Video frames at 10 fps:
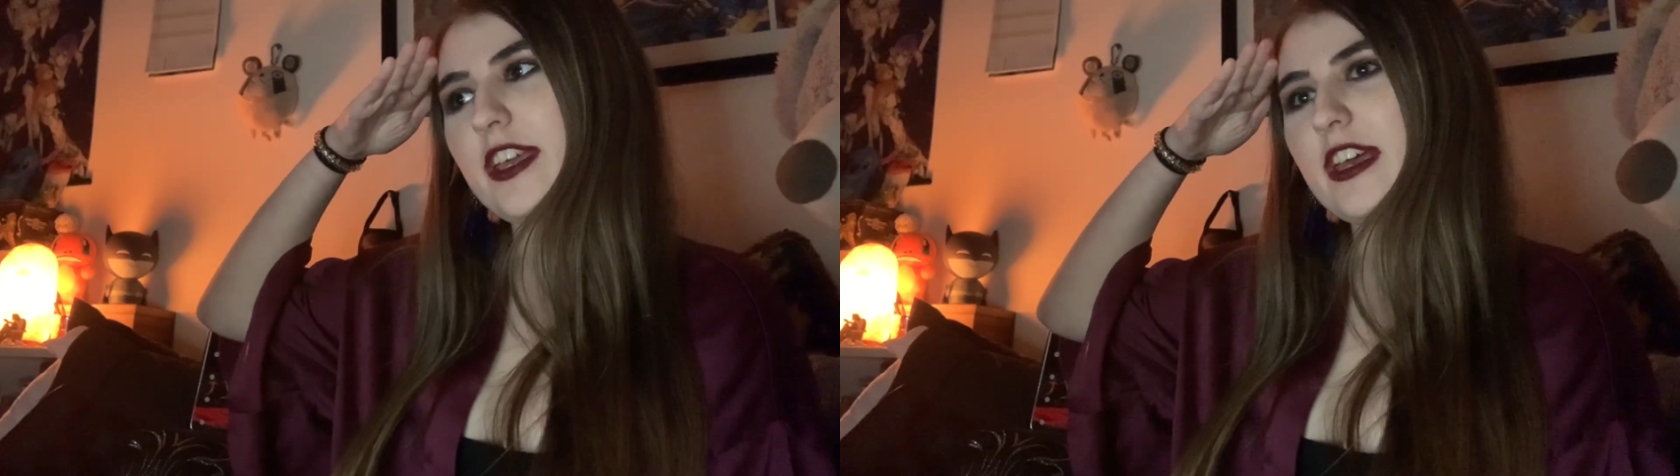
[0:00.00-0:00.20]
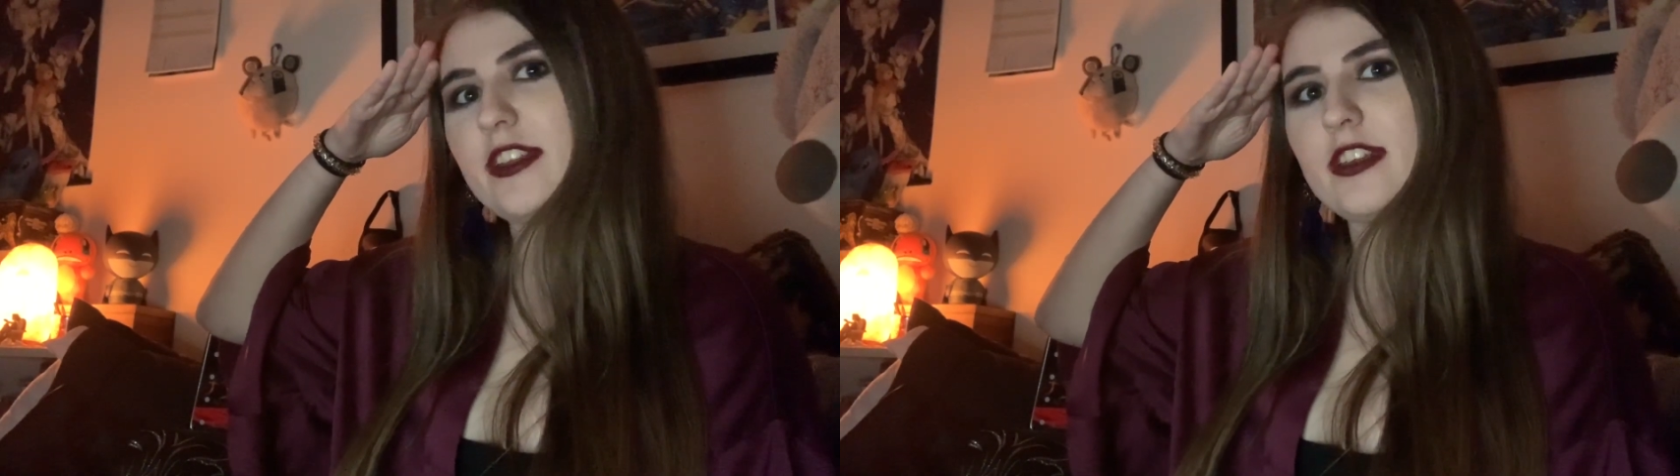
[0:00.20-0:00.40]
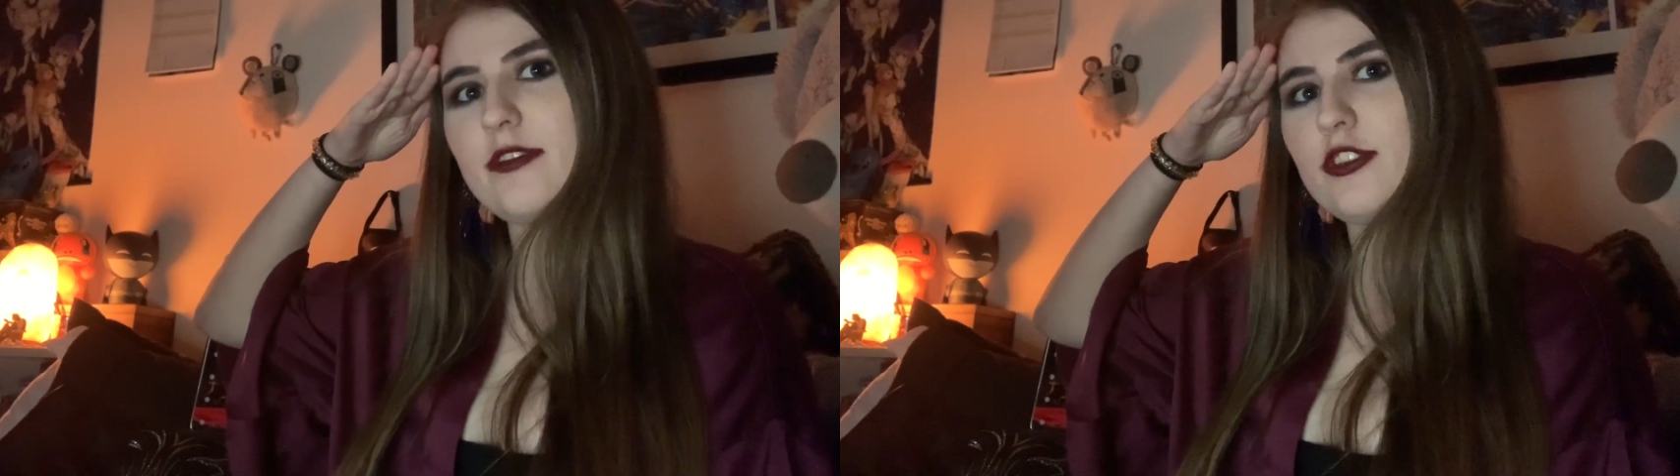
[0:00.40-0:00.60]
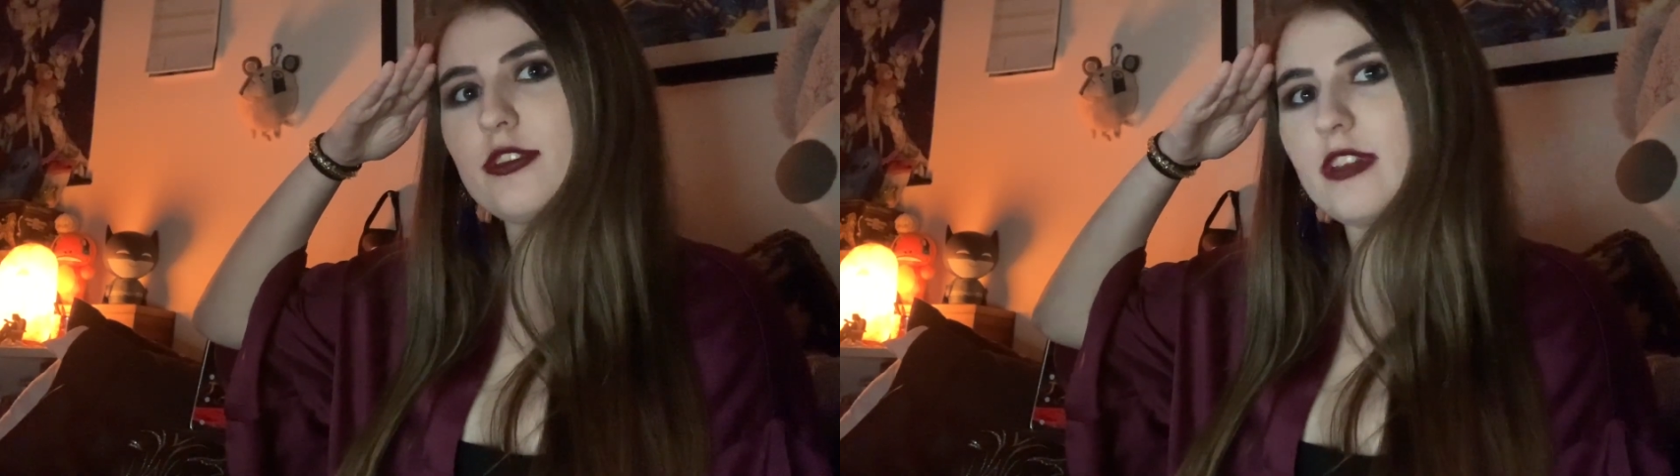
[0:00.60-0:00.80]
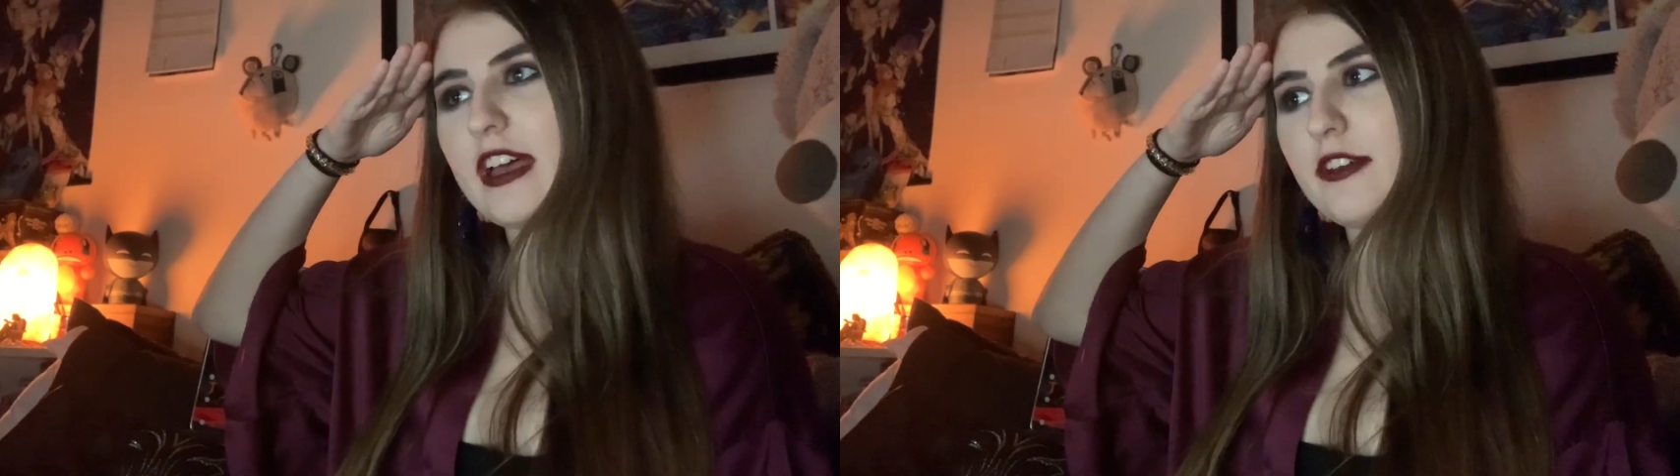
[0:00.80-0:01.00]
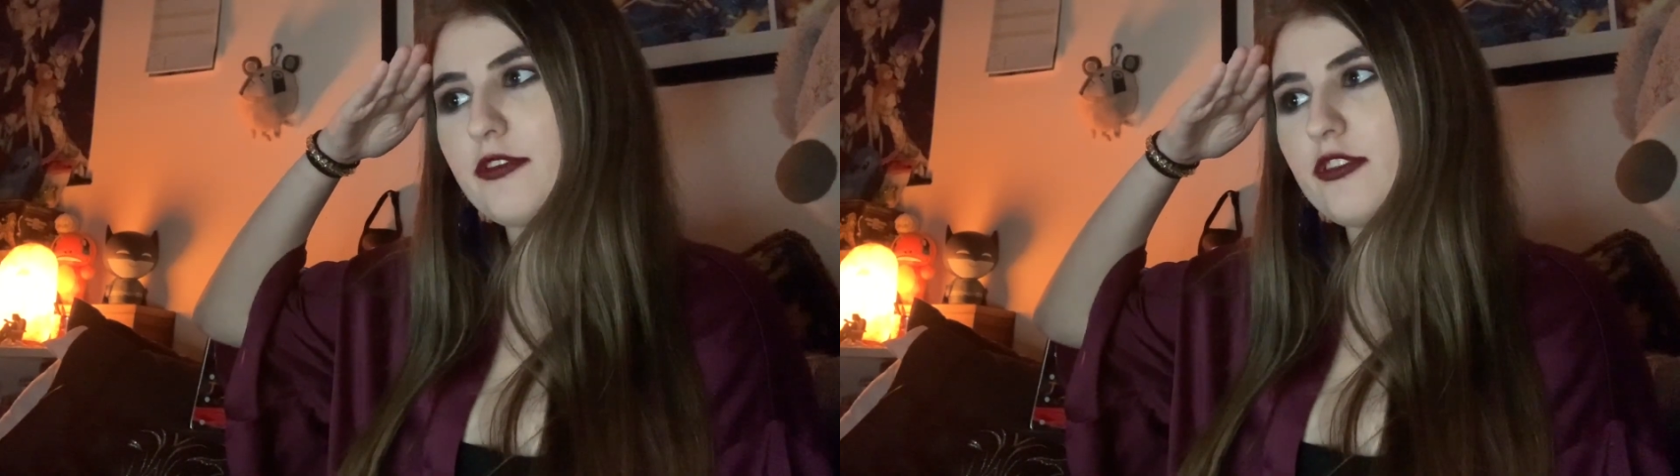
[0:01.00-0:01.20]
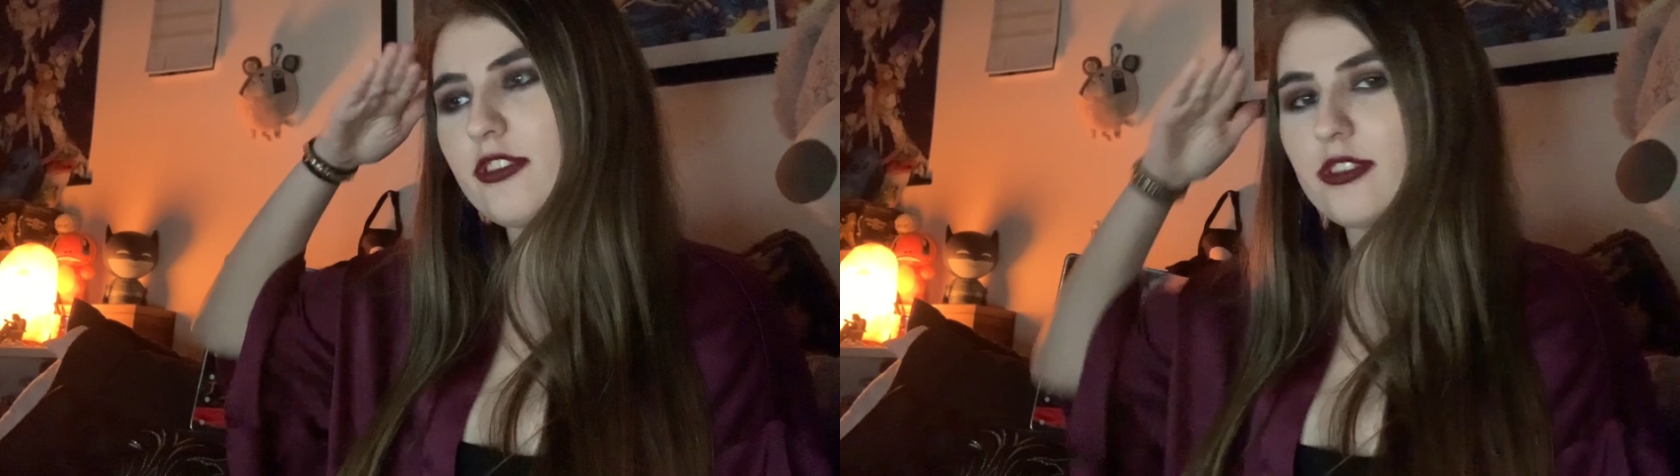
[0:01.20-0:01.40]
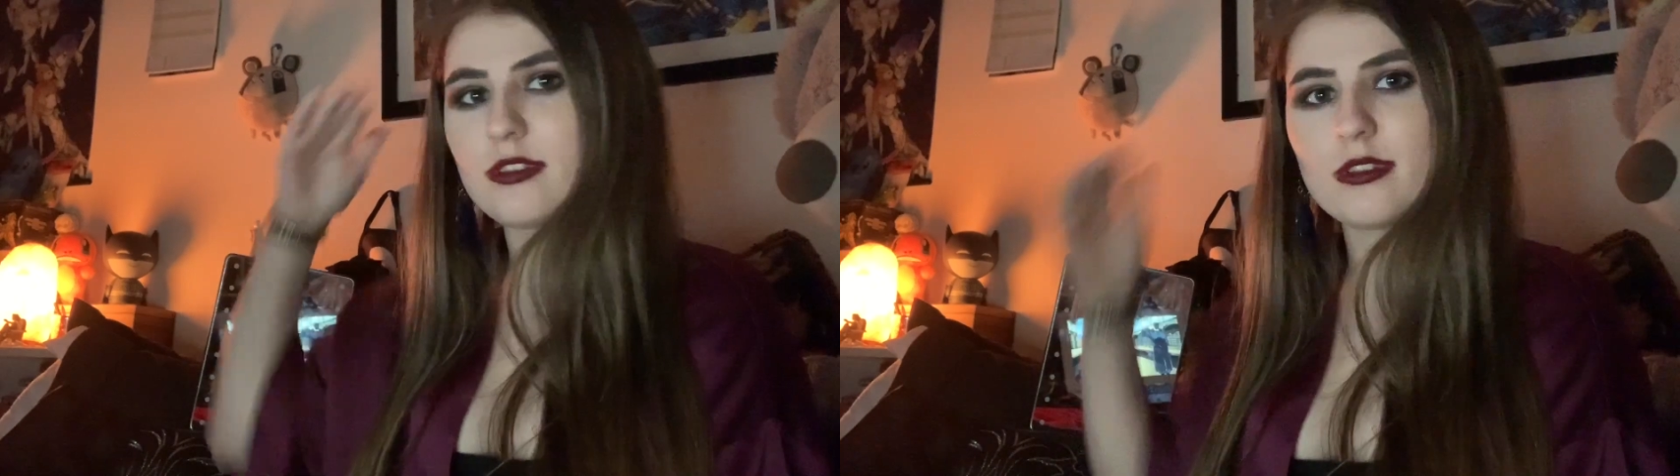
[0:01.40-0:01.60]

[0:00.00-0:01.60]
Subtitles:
hand, never your left.